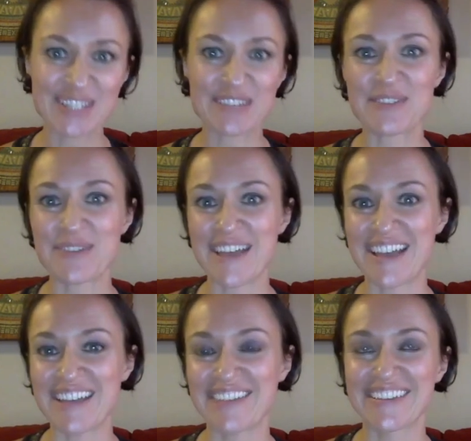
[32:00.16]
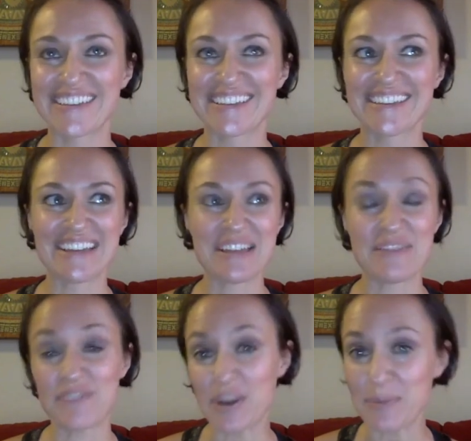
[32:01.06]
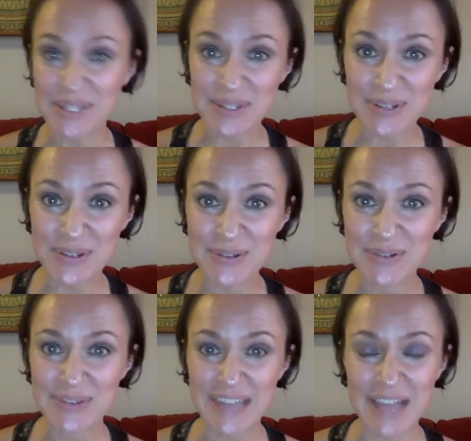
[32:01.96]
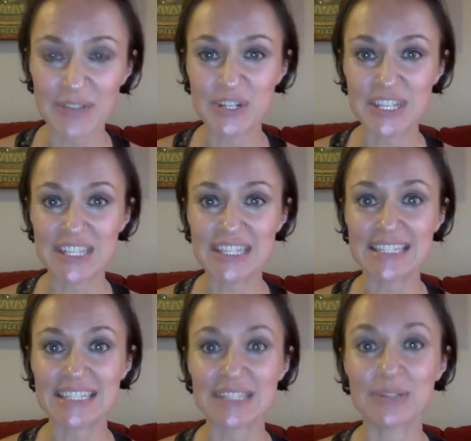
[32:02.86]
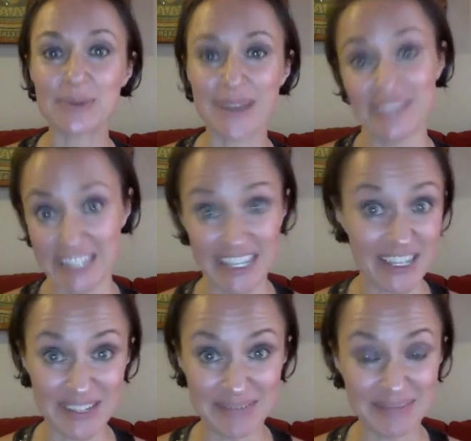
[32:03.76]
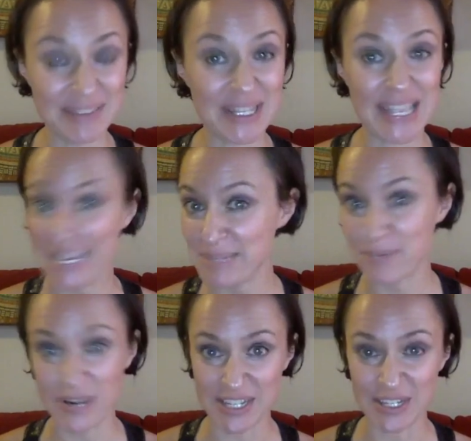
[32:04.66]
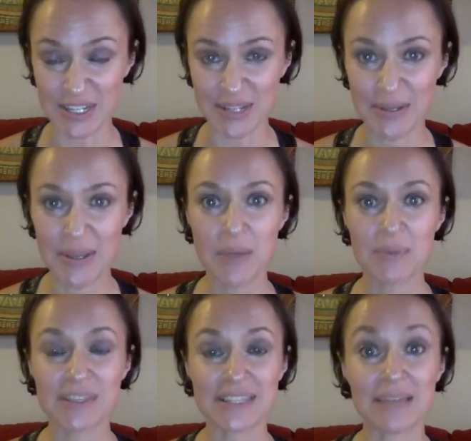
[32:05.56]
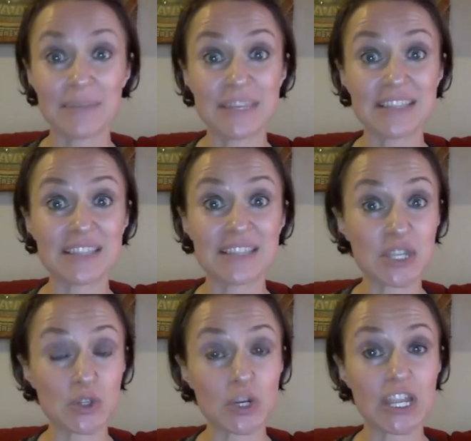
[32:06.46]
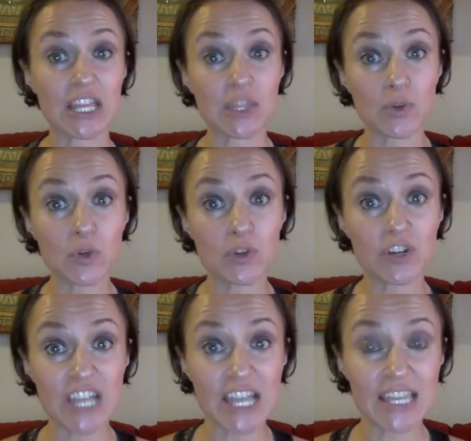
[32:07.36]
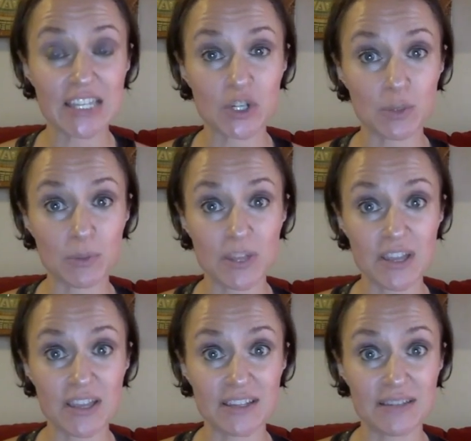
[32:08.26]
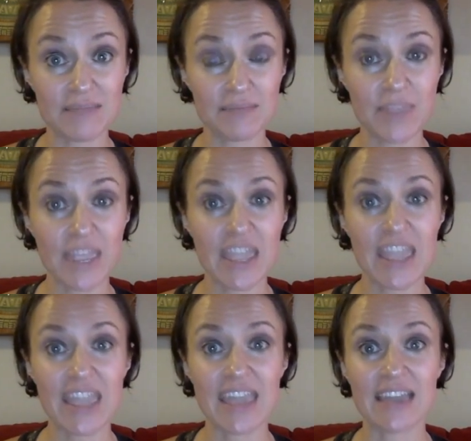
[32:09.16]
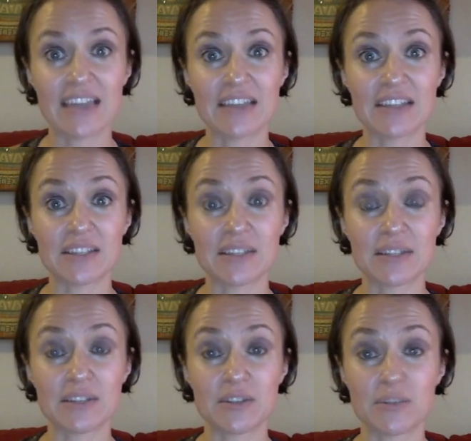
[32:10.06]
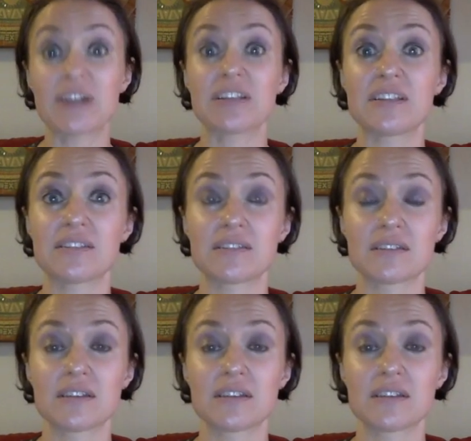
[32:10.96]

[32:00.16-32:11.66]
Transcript: if you have environmental allergies, you have leaky gut. Hate break it to you. So that means that things are getting through your gut into your blood, and it's your body's